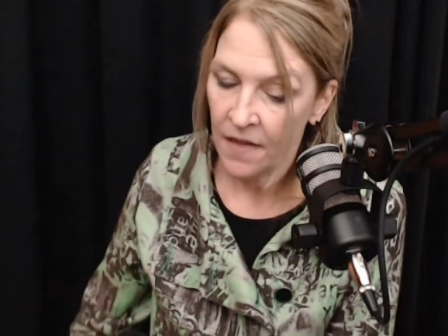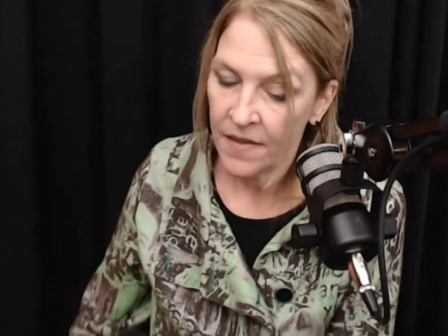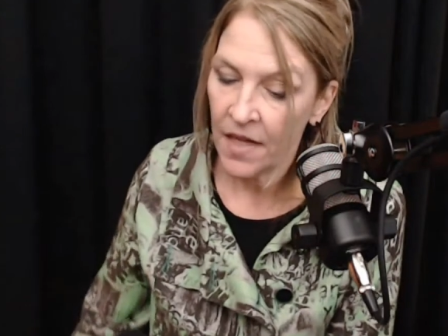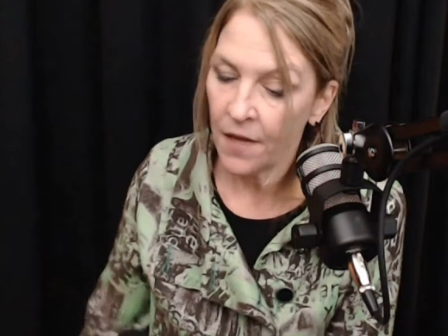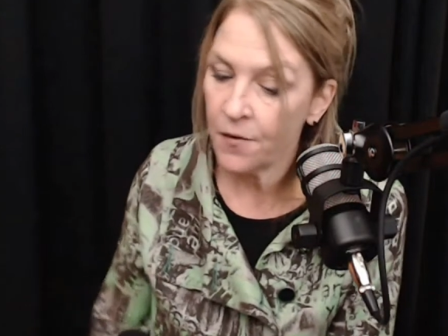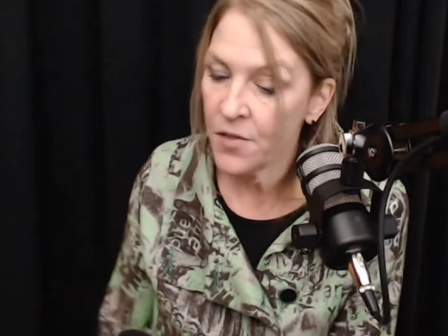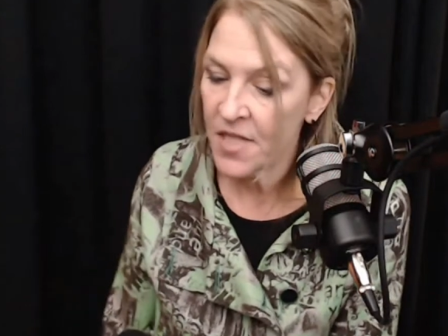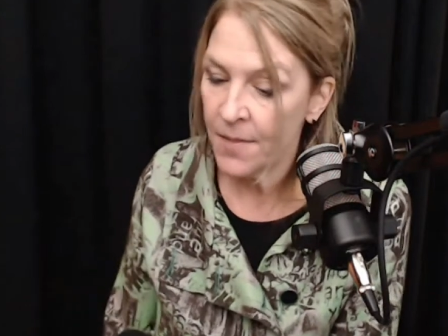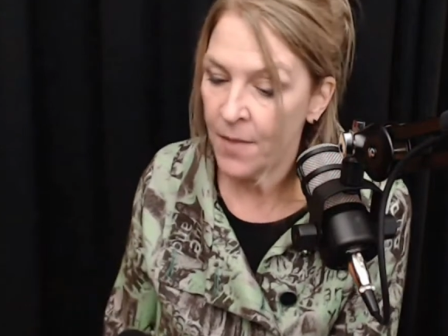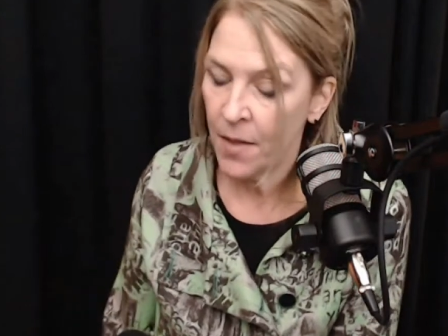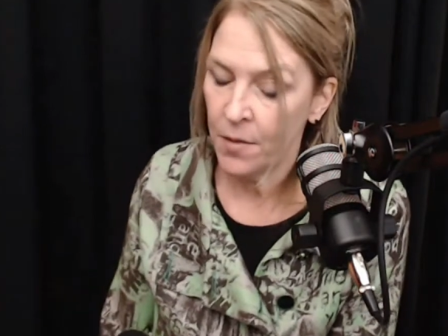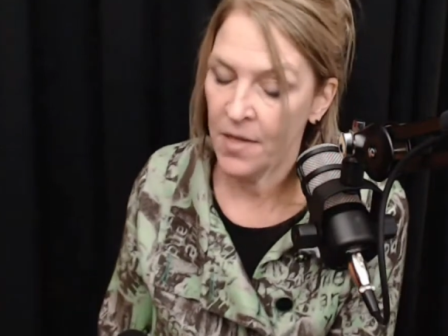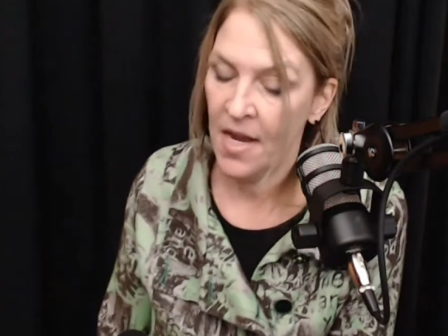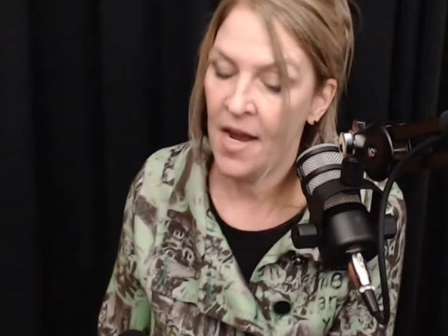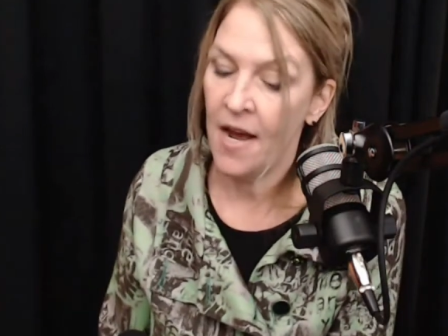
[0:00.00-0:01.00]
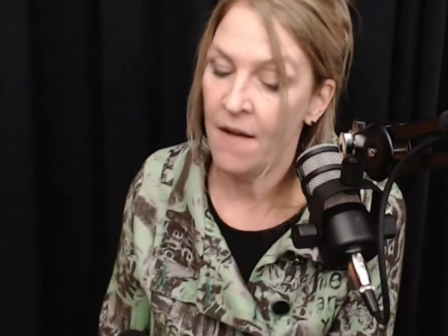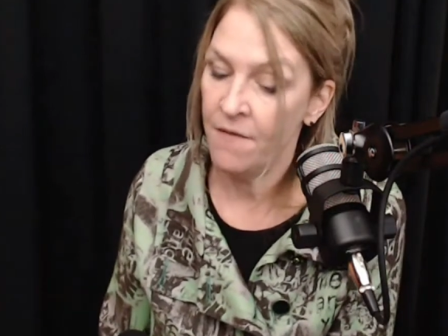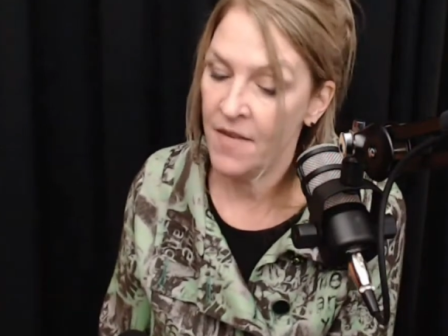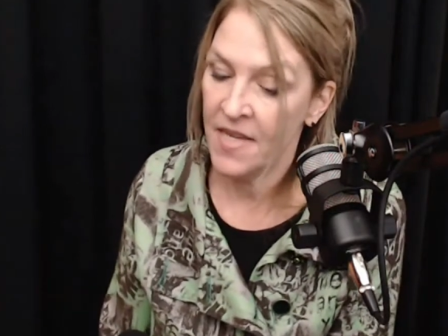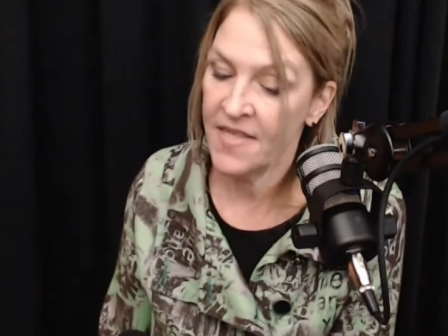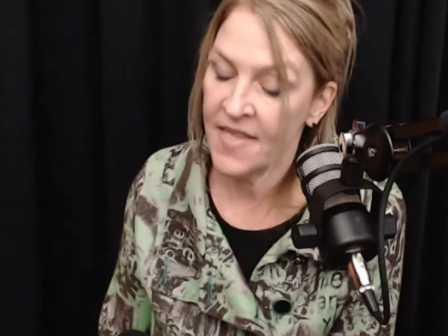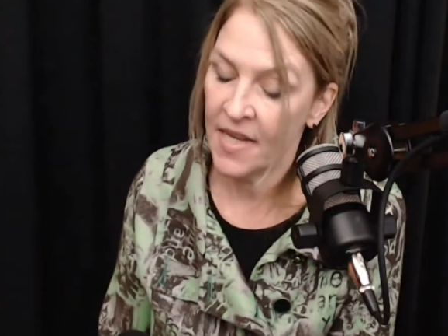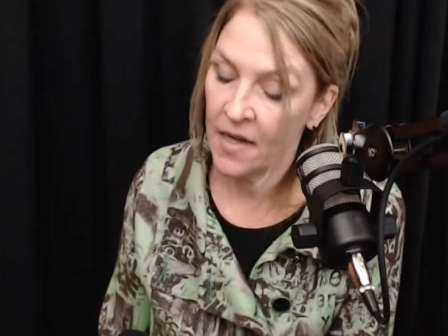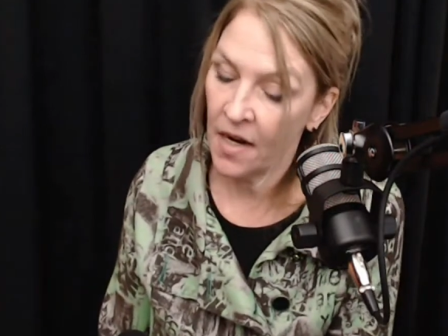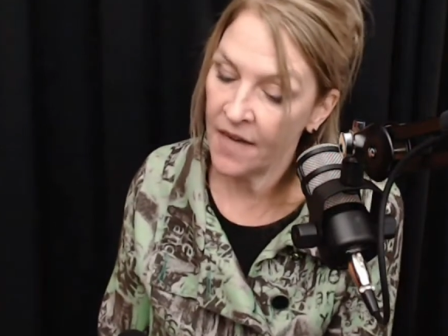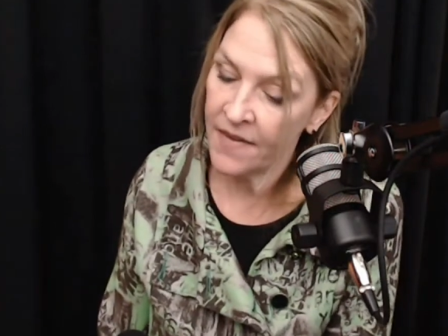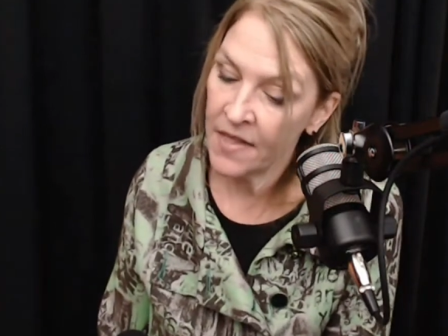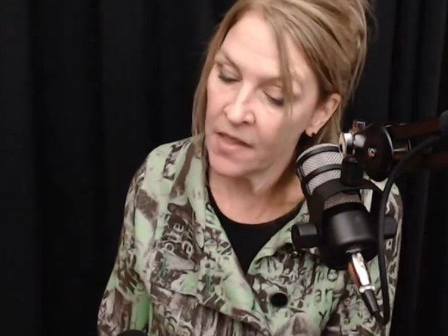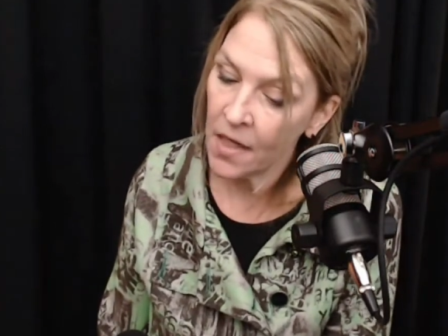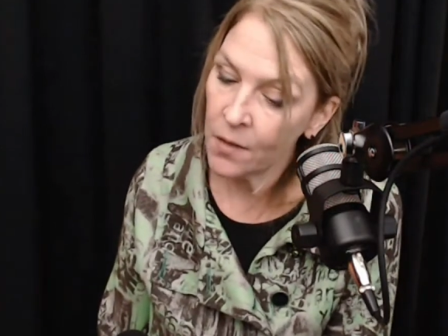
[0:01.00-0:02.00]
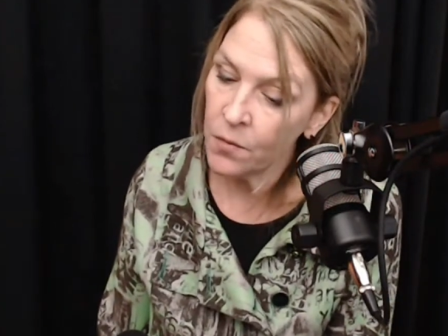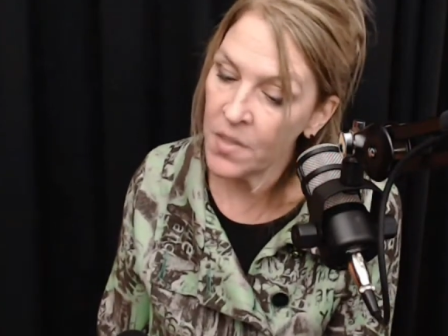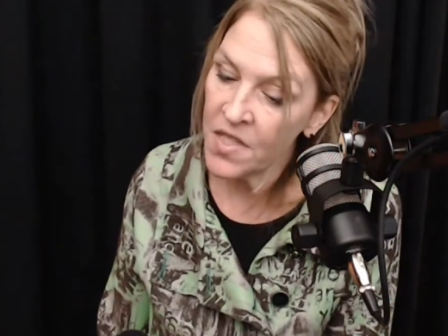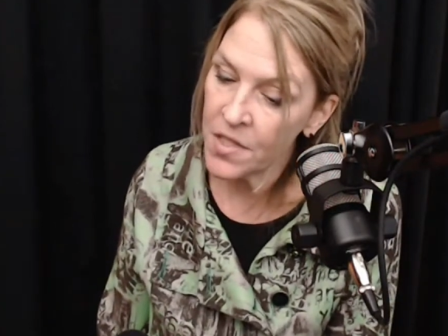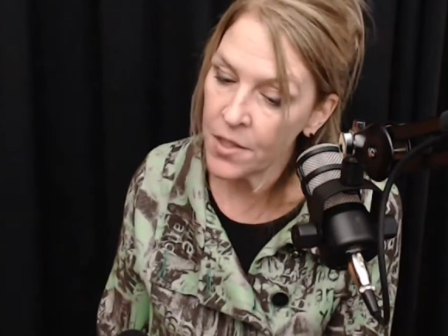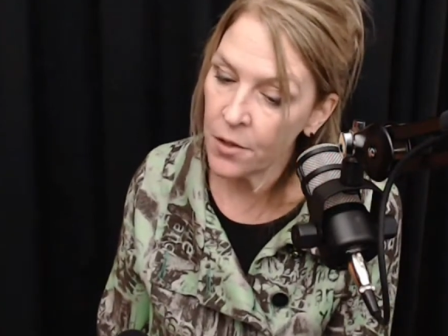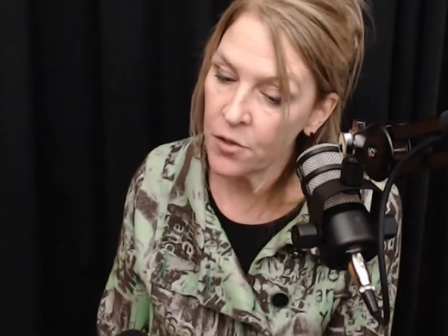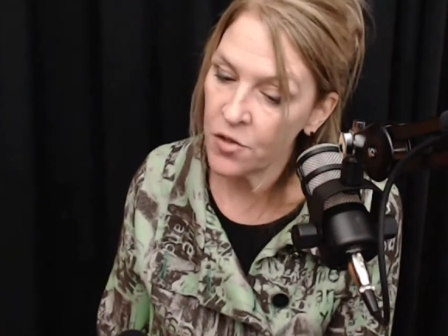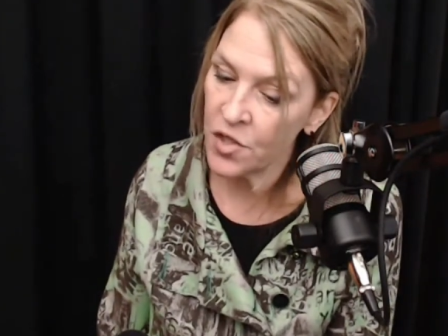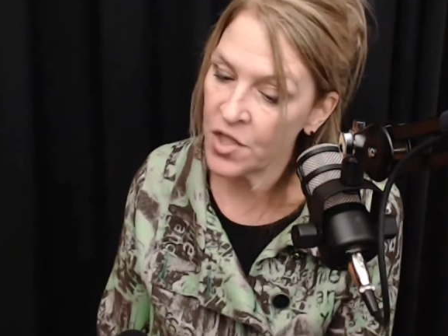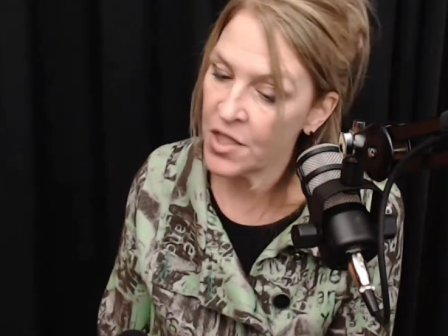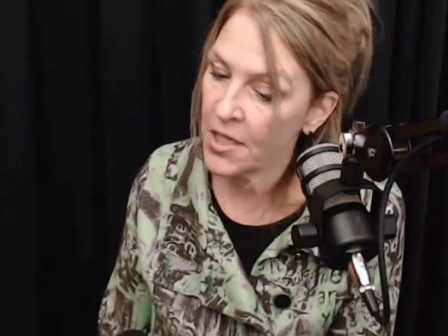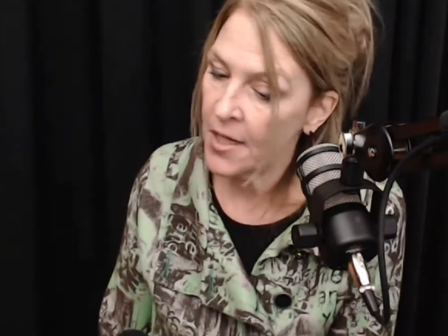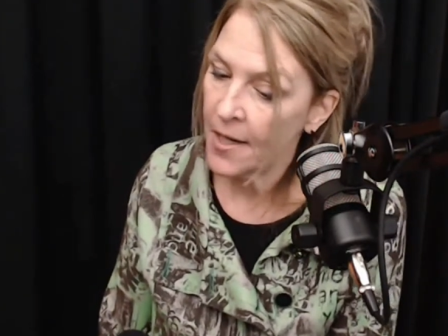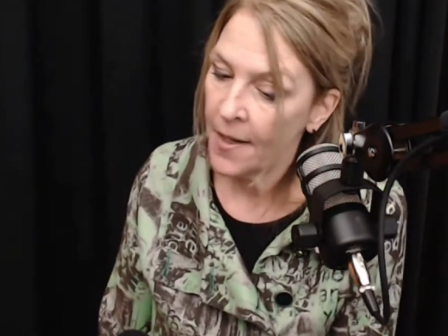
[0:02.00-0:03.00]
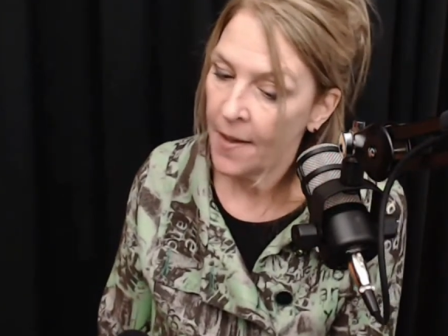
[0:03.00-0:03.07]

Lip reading: The other tip I would have is that I think I researched